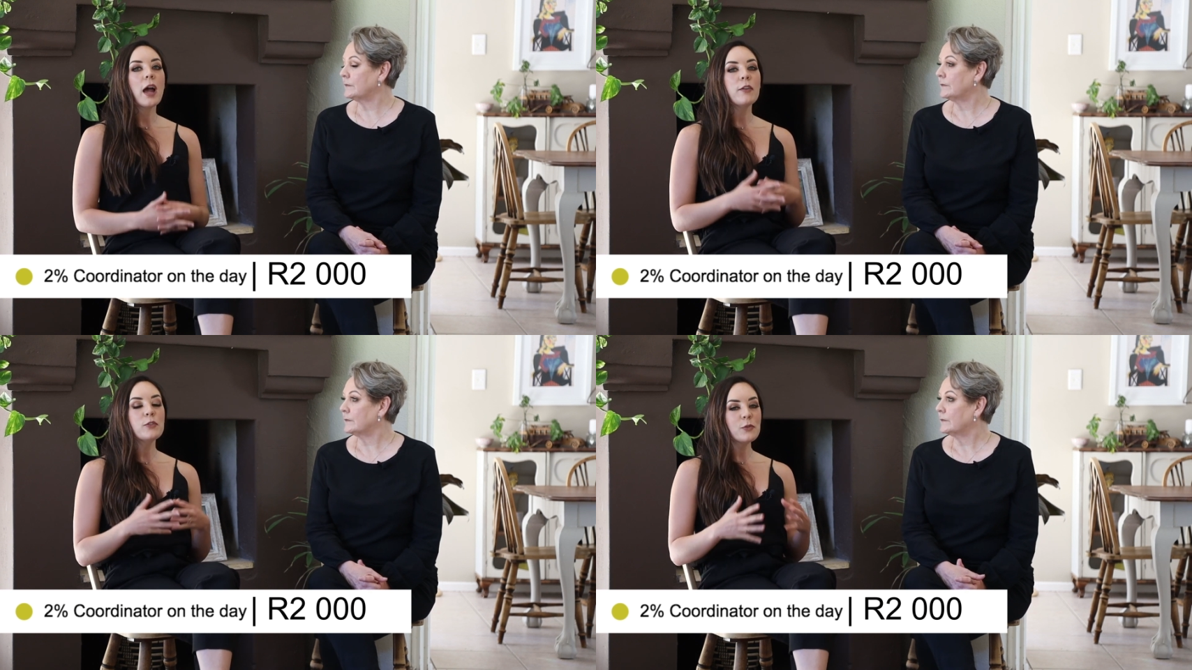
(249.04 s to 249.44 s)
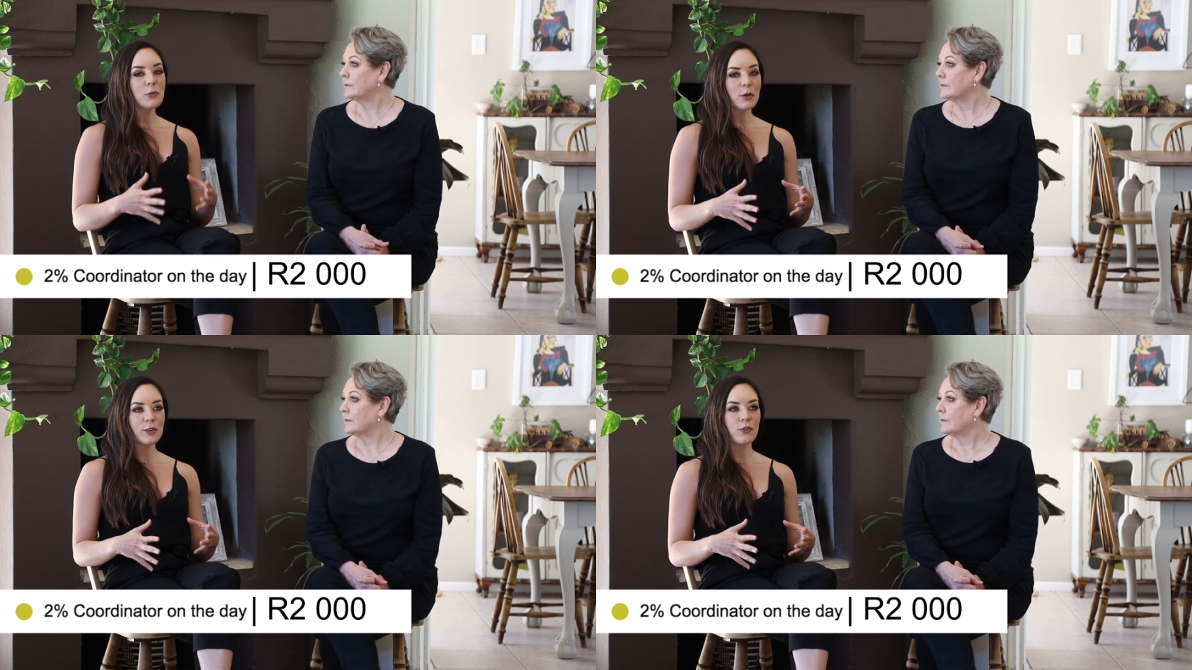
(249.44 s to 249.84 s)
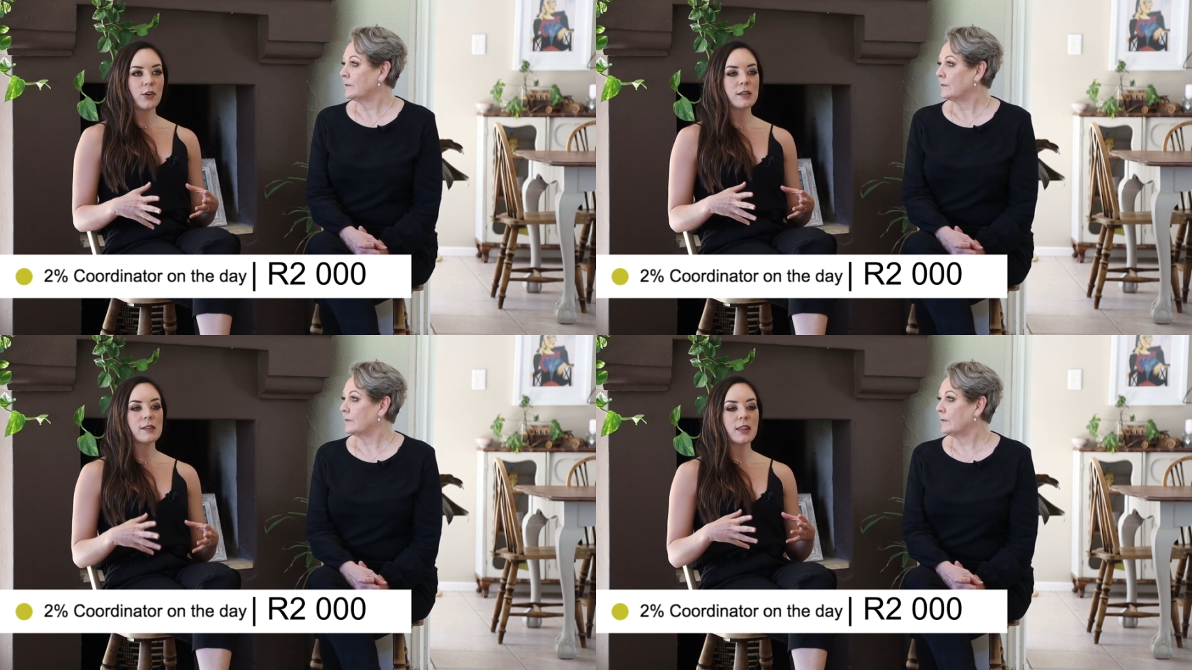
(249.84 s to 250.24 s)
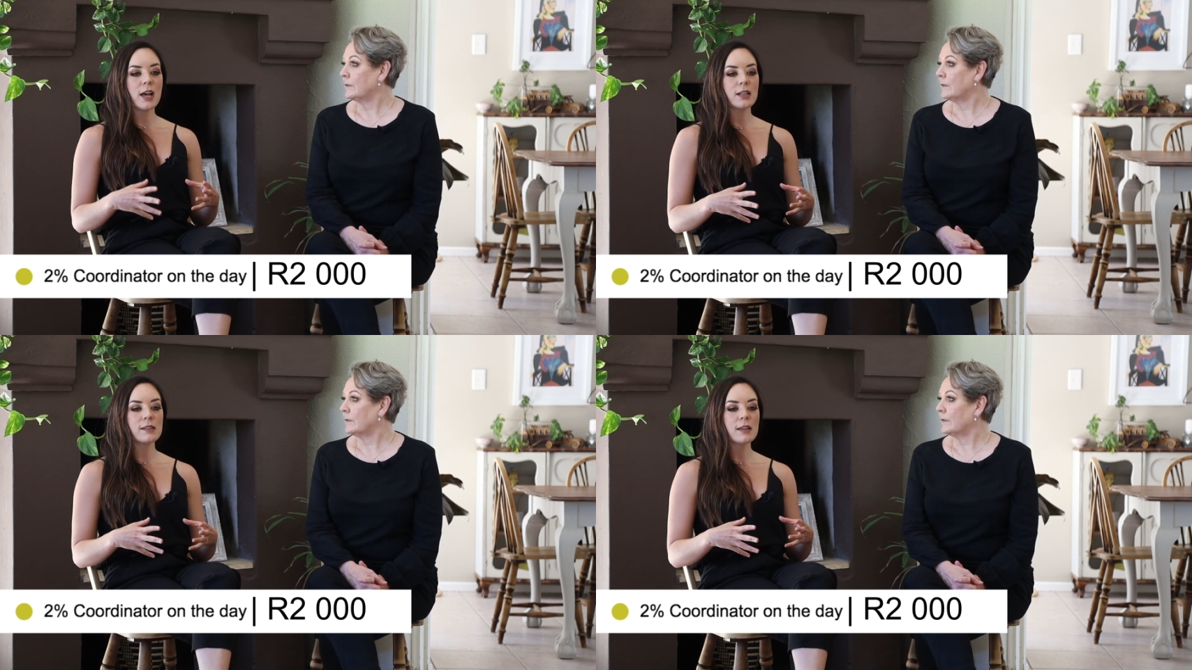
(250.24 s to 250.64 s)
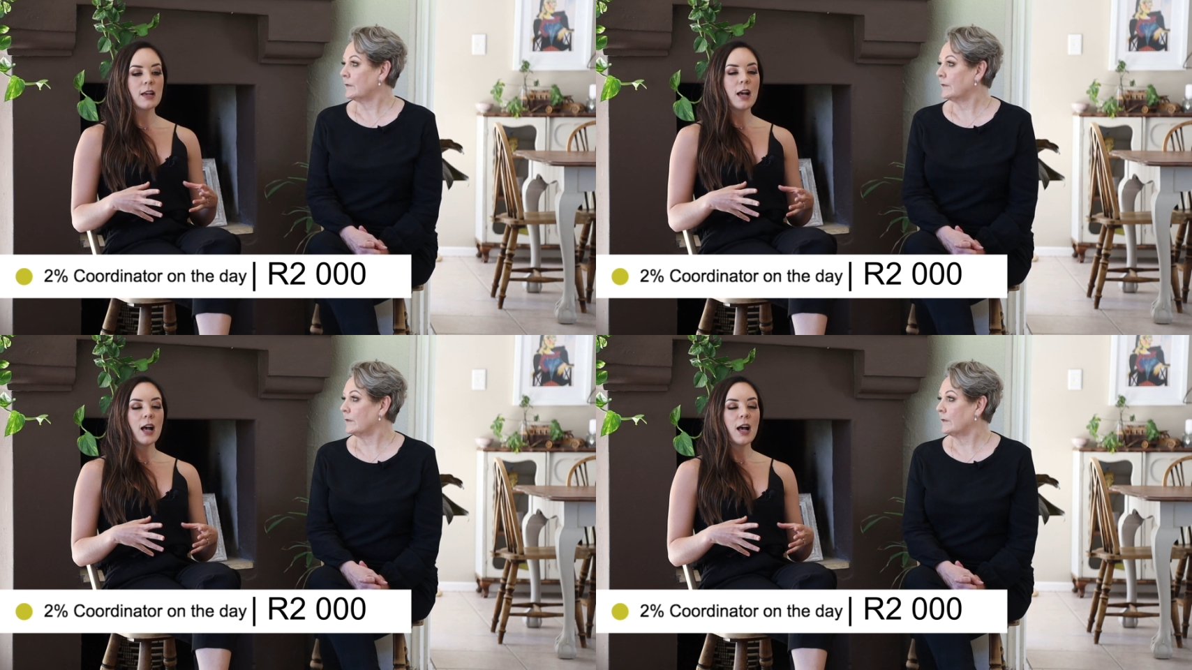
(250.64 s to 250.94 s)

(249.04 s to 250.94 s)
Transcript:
Speaker 1: we have to first stress that